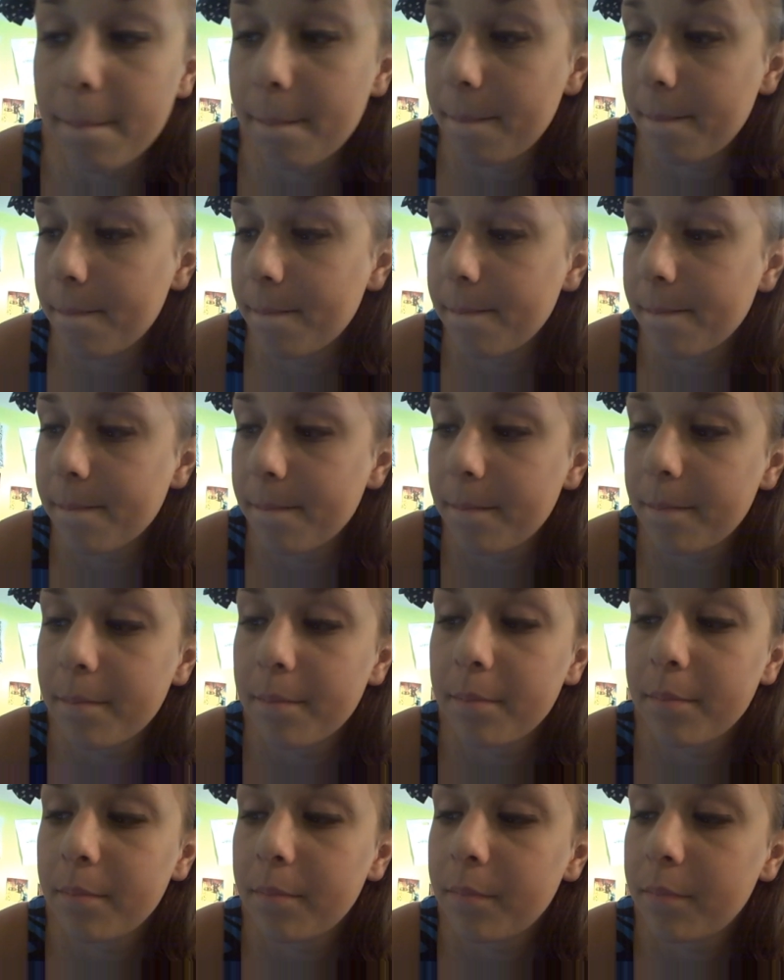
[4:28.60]

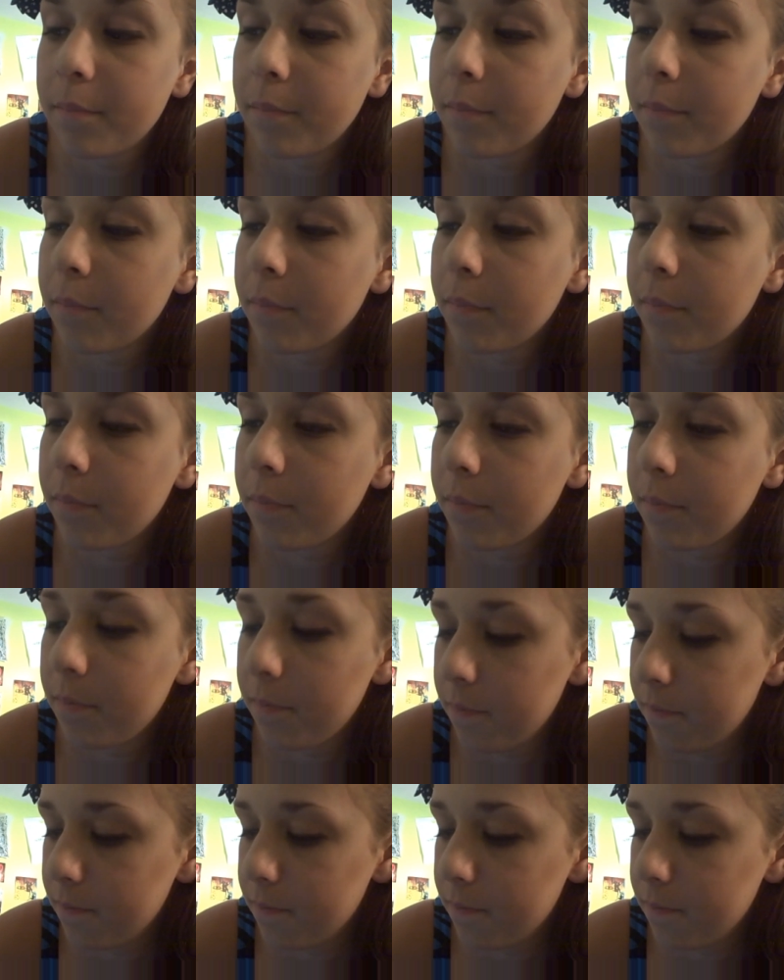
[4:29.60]
Nothing is said.